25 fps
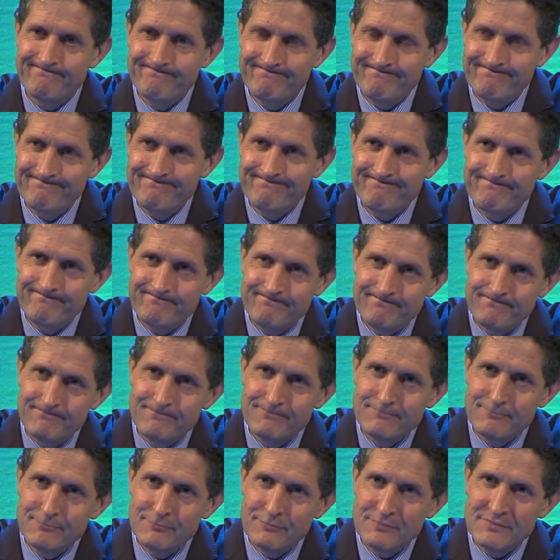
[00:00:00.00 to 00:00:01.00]
if you're going to
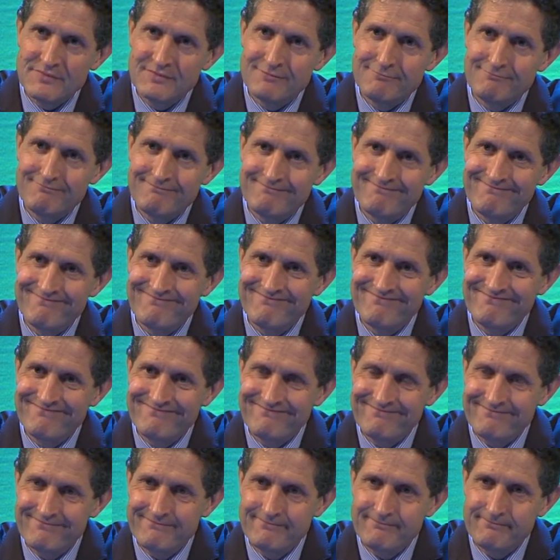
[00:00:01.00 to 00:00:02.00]
be more active in
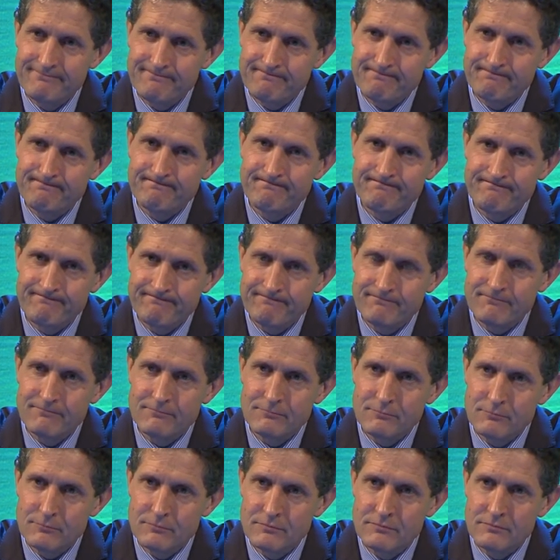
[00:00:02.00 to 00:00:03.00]
emerging markets
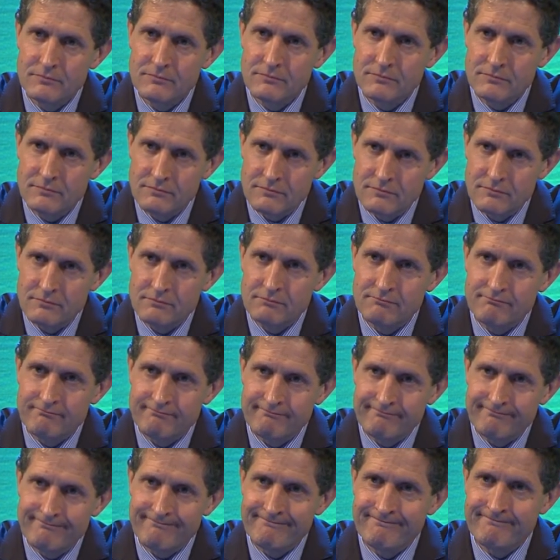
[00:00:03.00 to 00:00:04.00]
or lower carbon
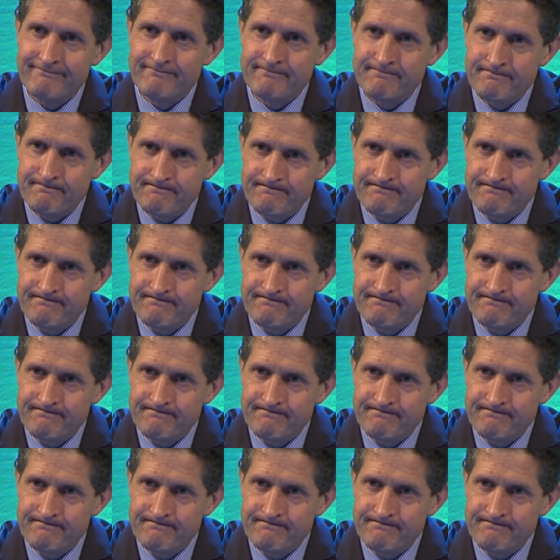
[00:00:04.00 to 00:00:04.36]
markets,